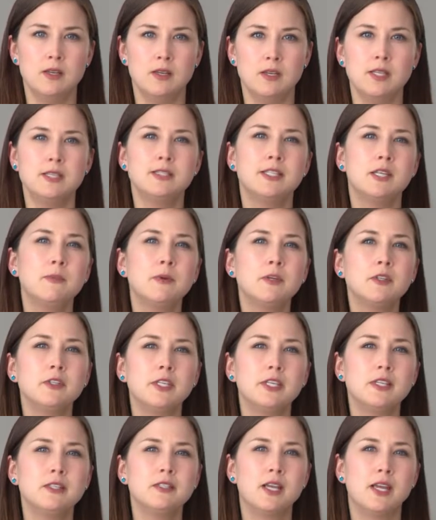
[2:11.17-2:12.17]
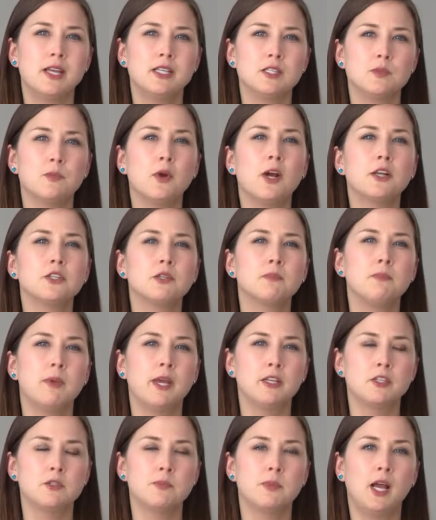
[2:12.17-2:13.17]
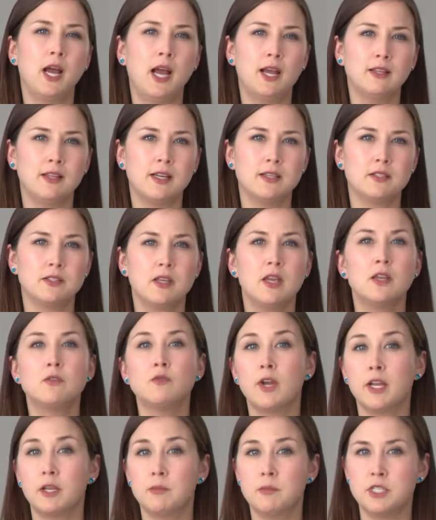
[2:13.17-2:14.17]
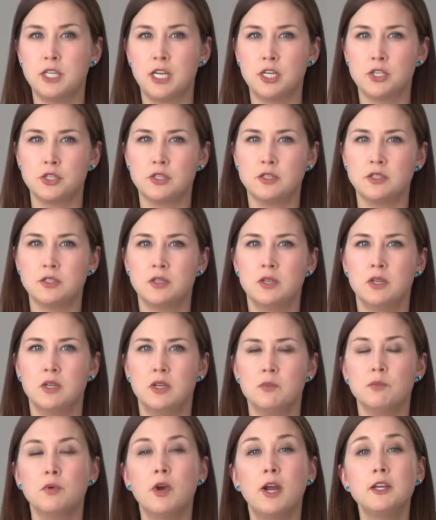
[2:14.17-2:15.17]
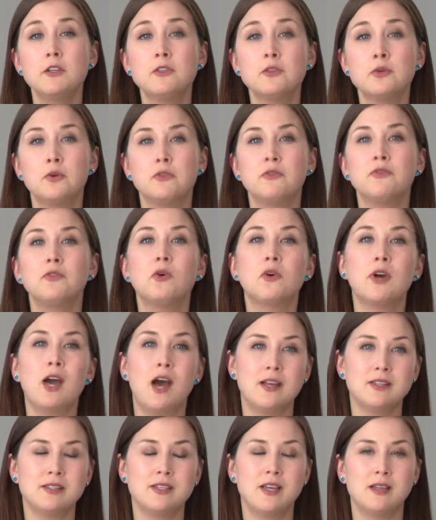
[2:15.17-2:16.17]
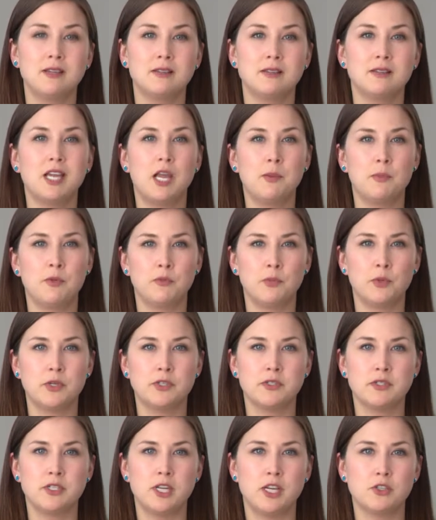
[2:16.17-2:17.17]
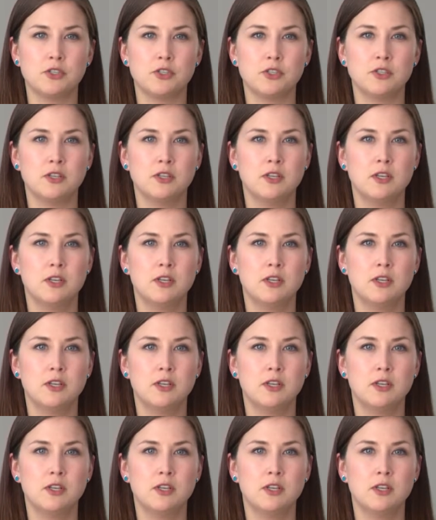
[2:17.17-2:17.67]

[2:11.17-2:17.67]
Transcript: It typically contains project management highlights and recommendations prior to a full content type of presentation.